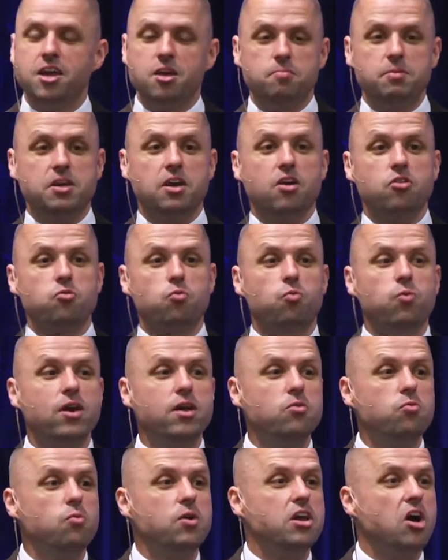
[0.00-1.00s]
because
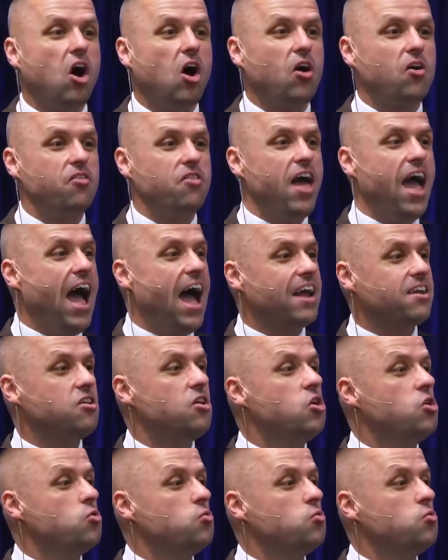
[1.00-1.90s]
when we are that,